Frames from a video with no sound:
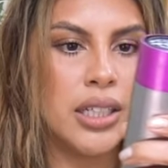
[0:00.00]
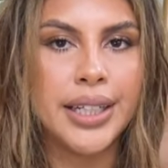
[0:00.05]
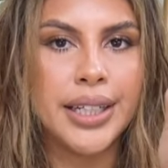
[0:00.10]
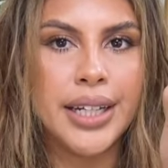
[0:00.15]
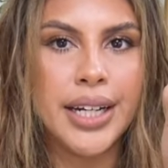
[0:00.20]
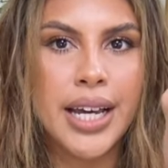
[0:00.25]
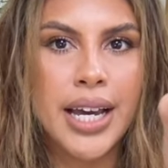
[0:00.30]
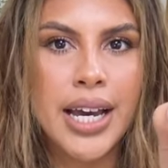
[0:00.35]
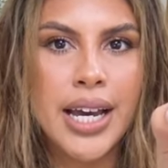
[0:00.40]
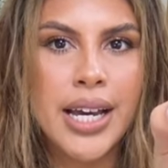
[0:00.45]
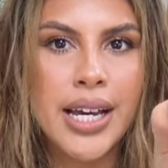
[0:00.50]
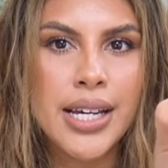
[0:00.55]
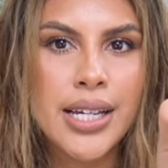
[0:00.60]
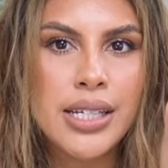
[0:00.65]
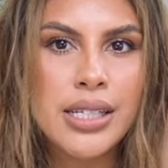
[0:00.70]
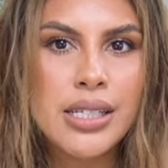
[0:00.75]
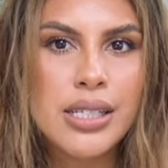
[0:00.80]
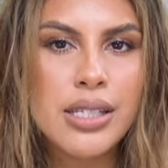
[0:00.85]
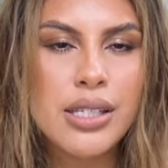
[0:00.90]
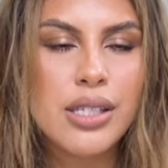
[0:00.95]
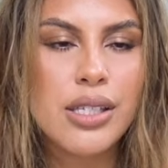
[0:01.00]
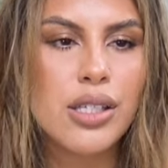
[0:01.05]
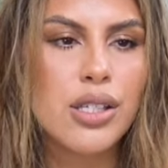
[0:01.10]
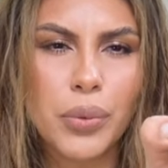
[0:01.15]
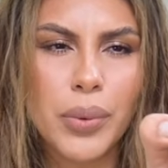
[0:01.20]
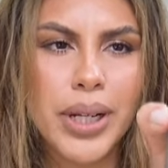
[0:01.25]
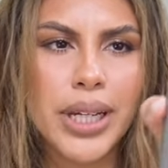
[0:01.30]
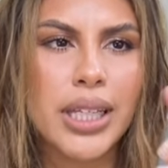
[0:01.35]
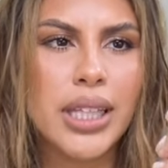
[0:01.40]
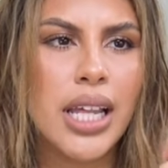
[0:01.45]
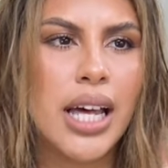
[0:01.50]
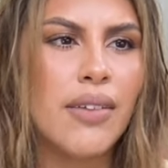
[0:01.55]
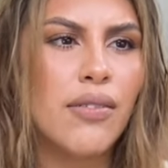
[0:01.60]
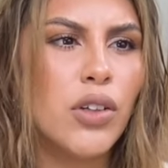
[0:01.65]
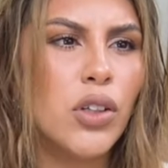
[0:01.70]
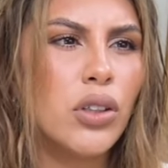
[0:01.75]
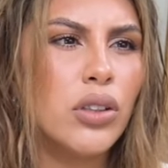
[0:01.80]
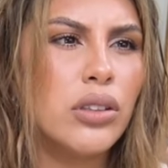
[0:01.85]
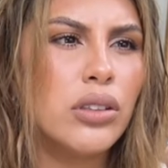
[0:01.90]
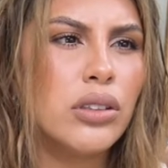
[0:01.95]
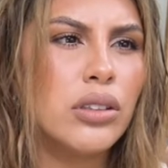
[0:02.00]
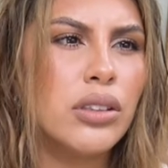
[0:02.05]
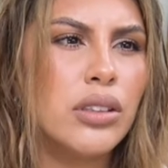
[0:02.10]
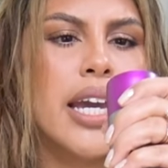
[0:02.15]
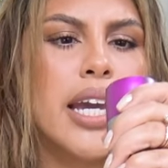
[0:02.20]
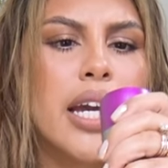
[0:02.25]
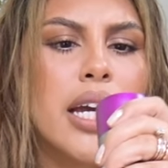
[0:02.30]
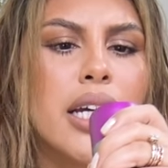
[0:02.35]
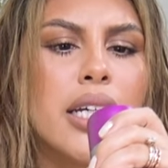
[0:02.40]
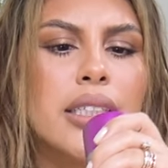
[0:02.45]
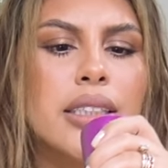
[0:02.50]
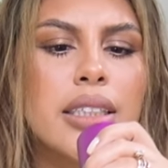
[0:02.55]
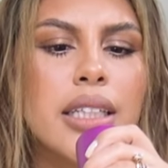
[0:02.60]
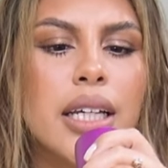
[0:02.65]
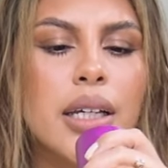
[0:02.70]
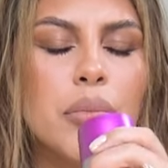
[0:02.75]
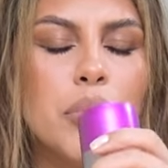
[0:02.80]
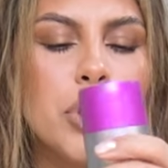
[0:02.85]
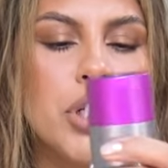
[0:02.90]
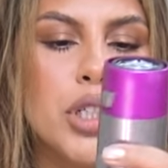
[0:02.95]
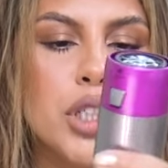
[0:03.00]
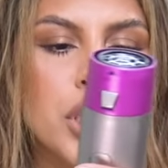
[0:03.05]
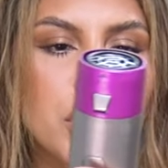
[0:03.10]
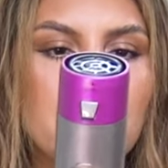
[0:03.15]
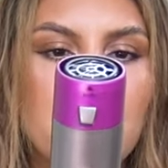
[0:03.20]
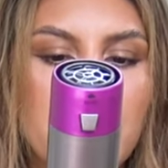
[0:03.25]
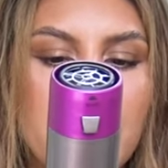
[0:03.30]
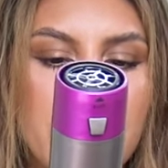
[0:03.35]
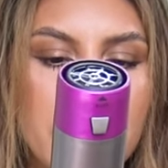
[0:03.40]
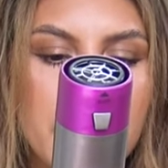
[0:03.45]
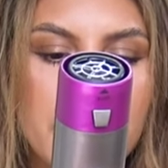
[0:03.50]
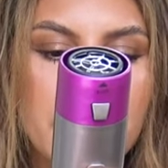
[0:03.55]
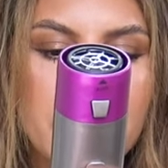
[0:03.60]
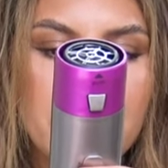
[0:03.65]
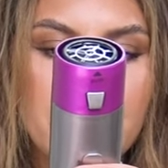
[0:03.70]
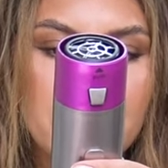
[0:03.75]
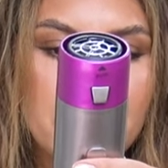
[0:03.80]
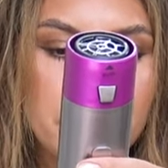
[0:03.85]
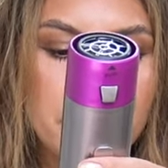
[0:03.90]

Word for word: It has three levels and a push button.